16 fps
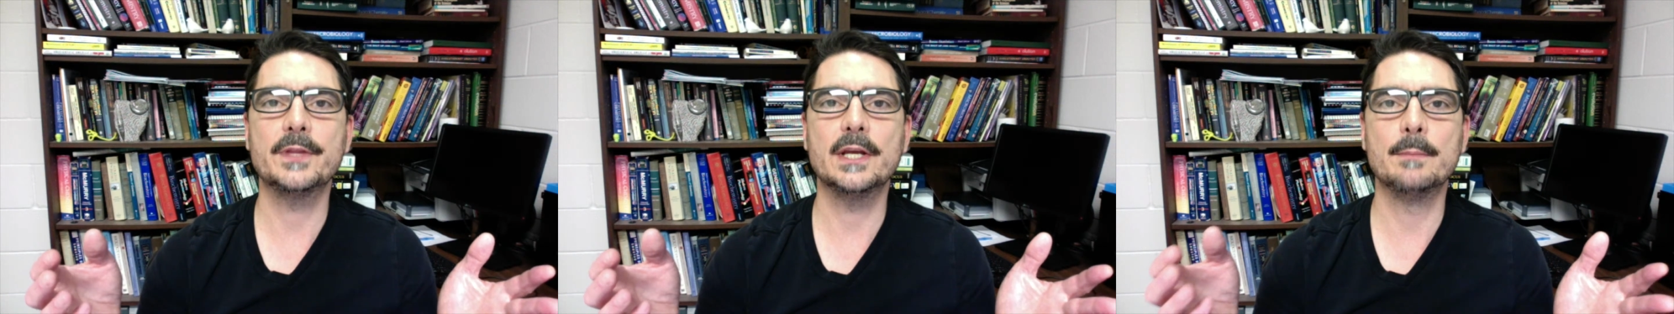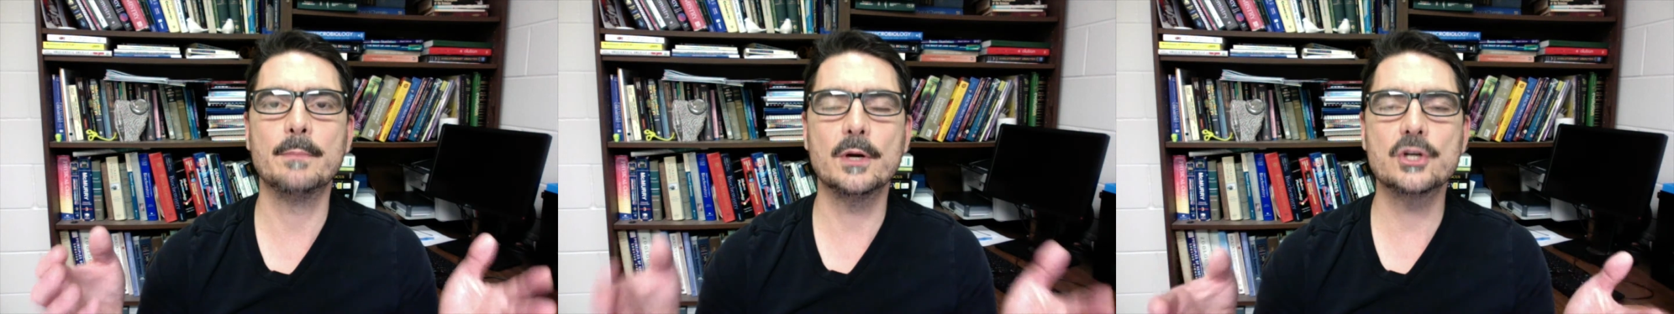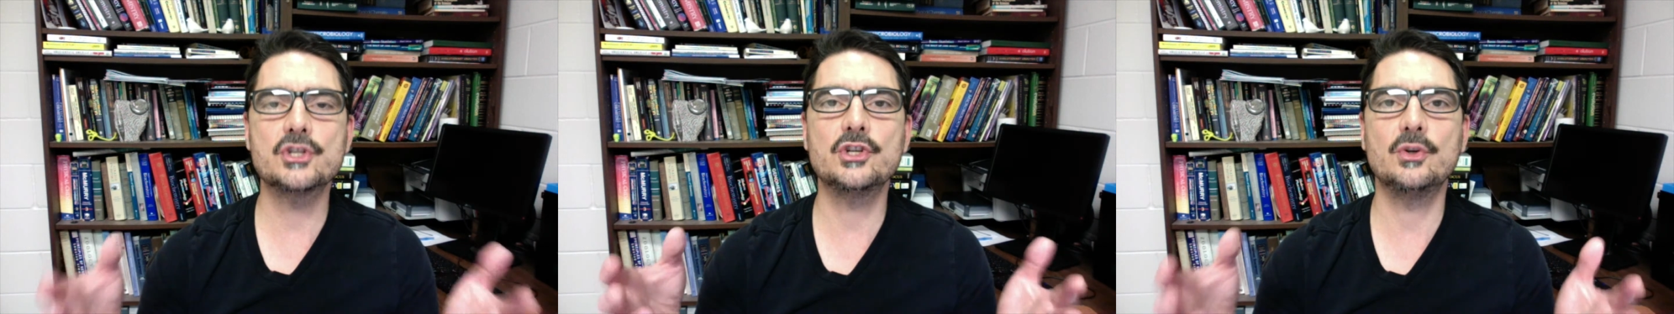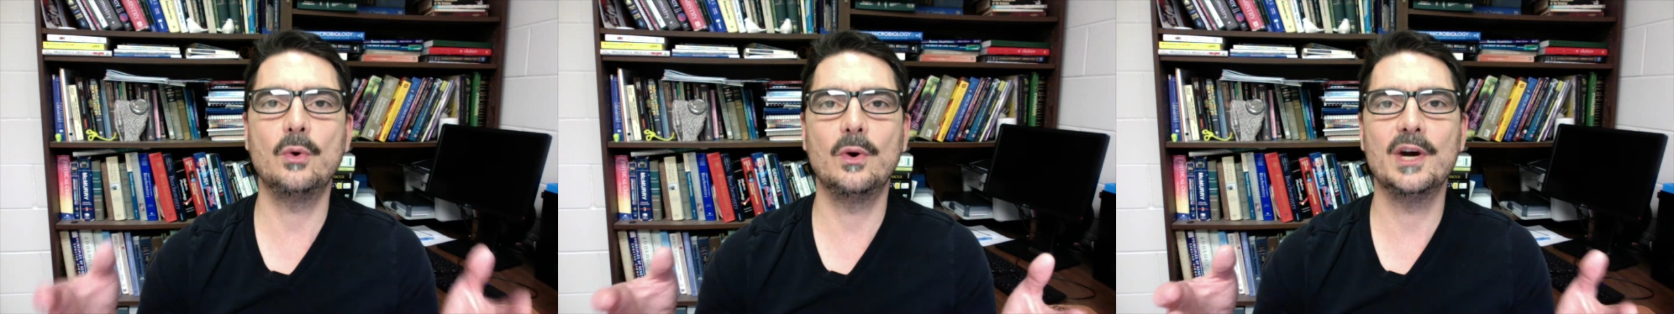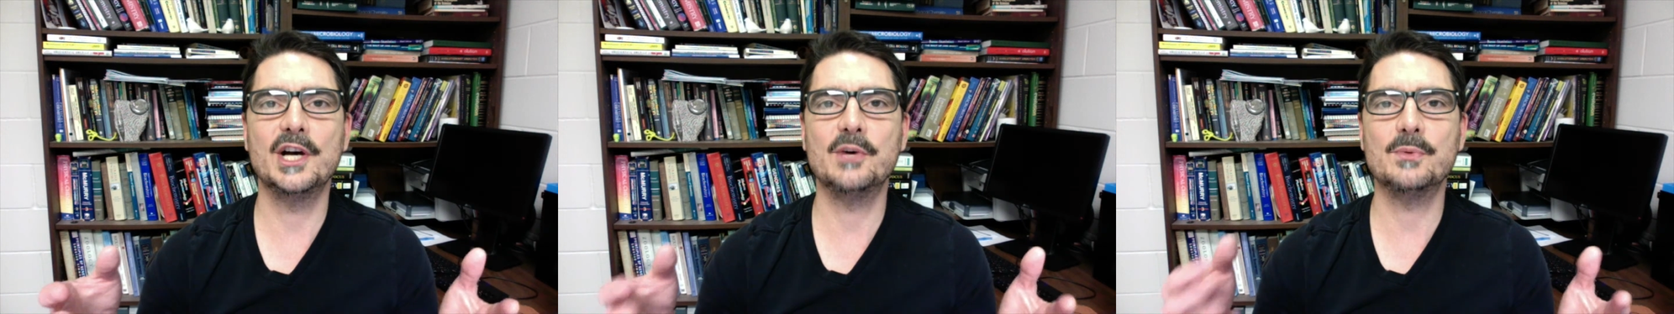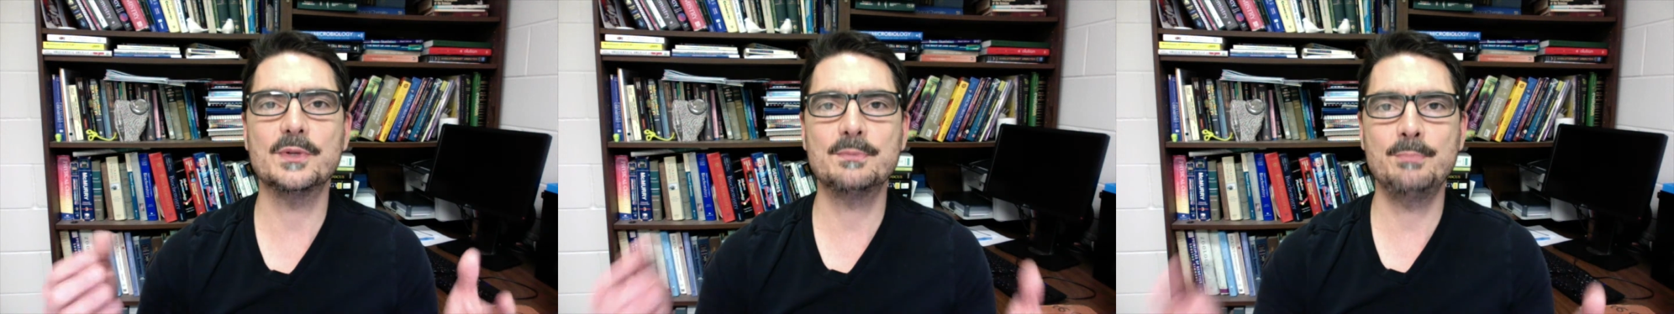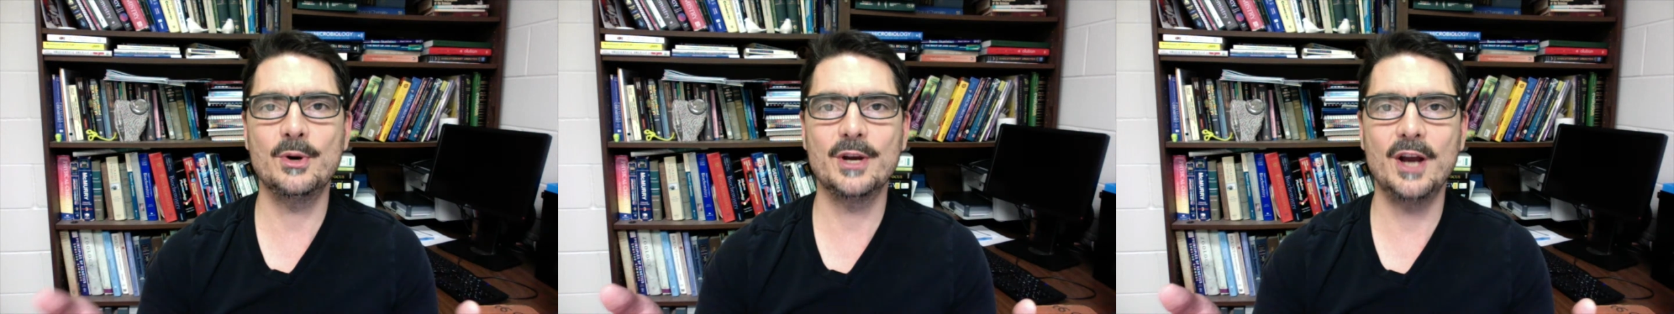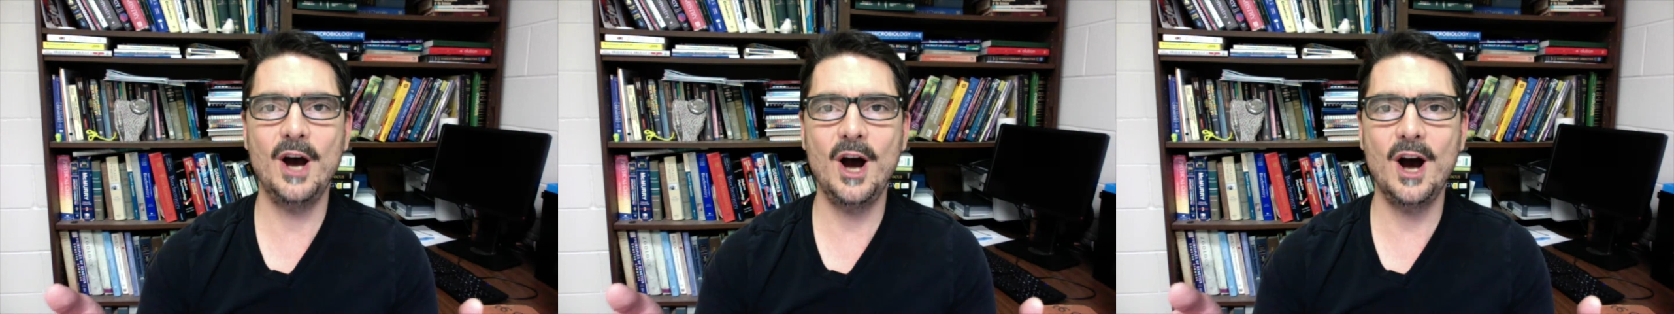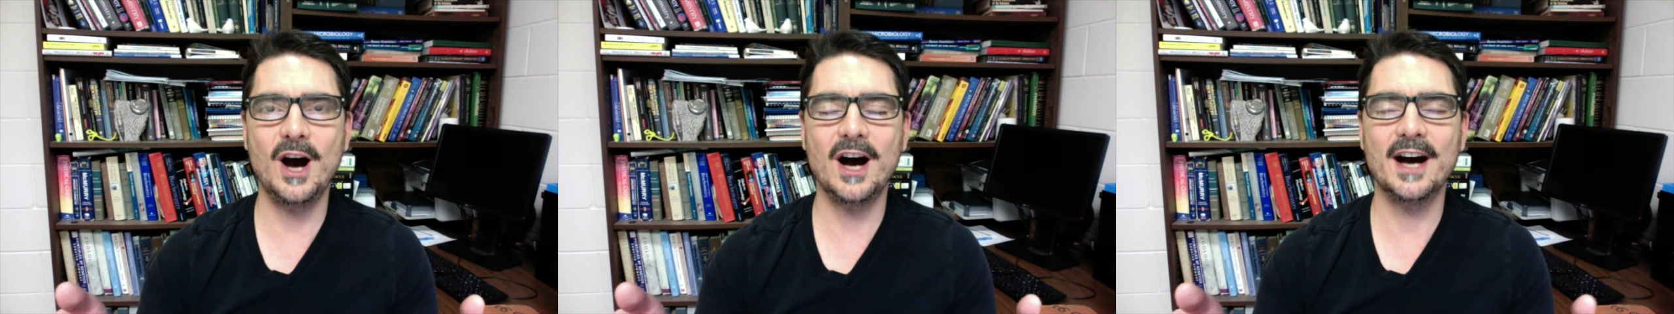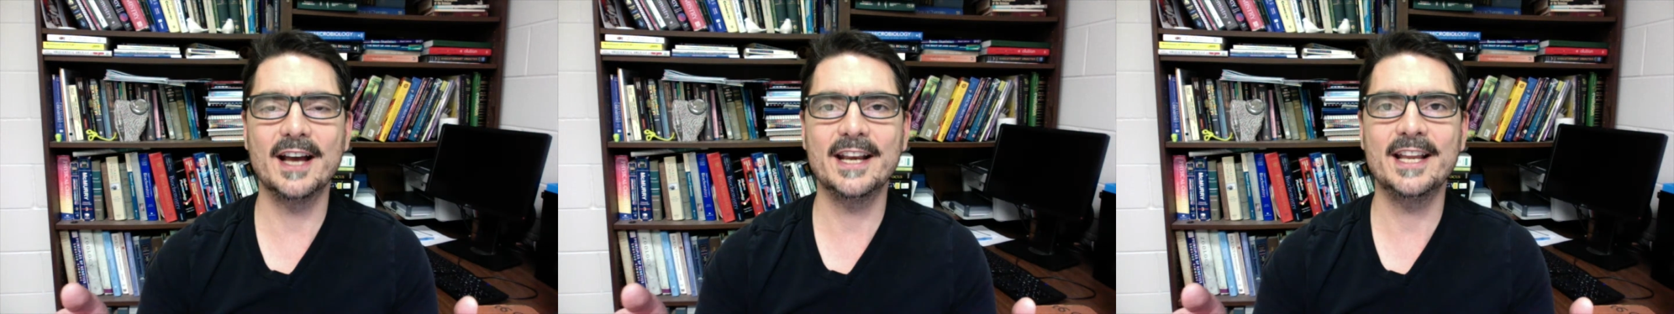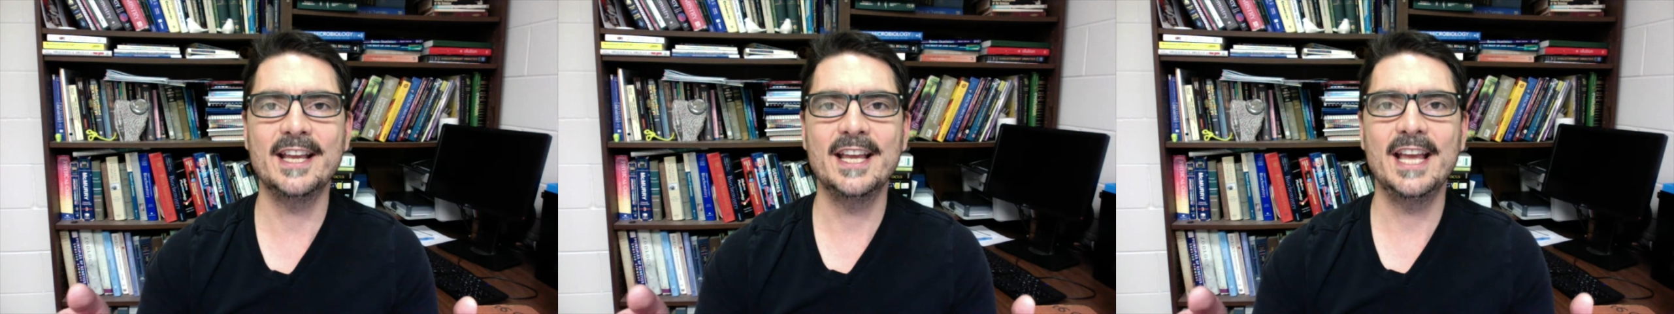immersion oil was put on,